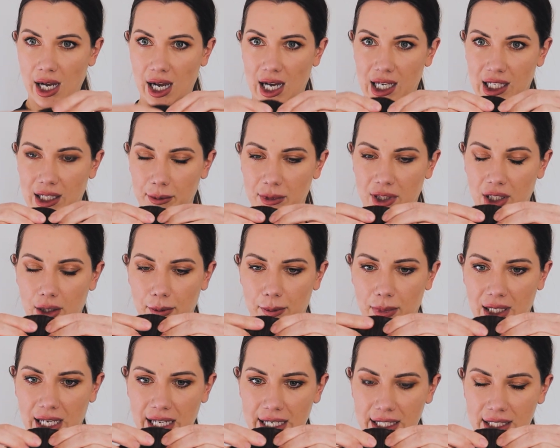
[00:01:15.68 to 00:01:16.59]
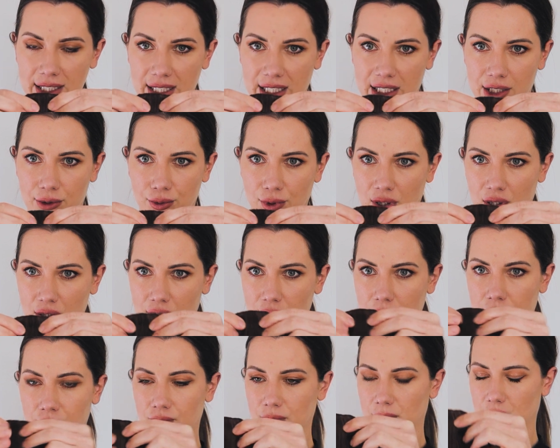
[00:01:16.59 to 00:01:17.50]
and I'm going to place this one
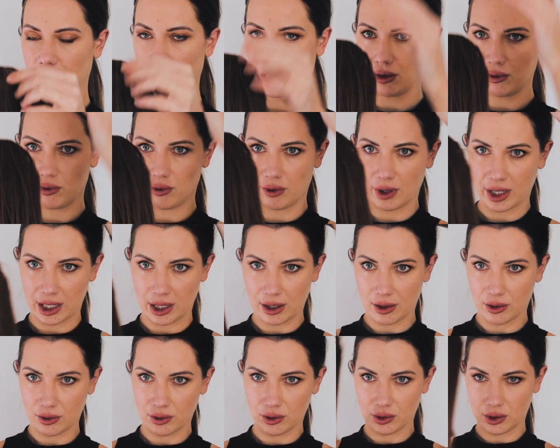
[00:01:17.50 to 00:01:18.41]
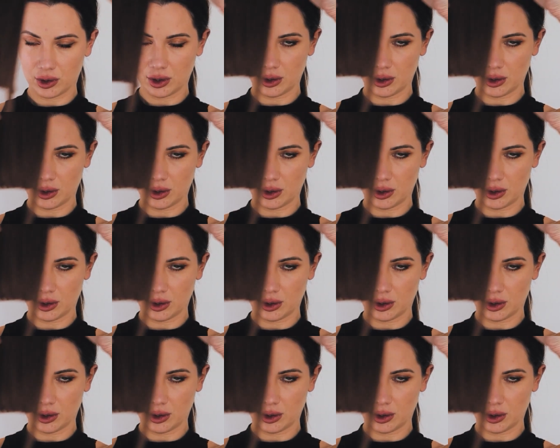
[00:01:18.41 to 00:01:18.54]
around.